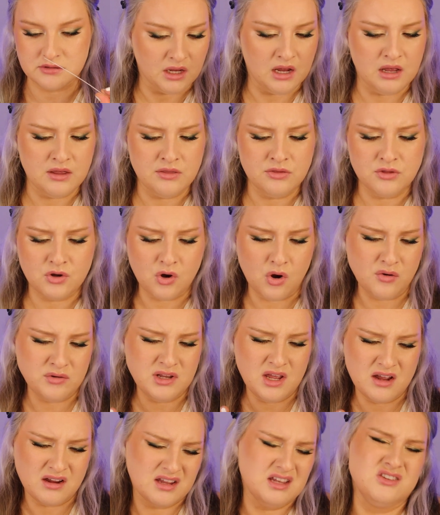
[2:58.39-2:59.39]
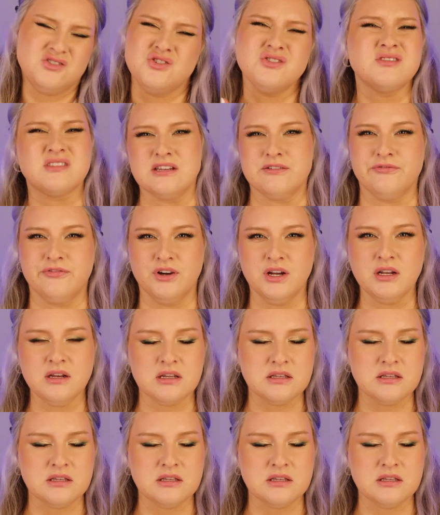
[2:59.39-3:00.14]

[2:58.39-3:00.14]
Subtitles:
And the cognac, it's just different.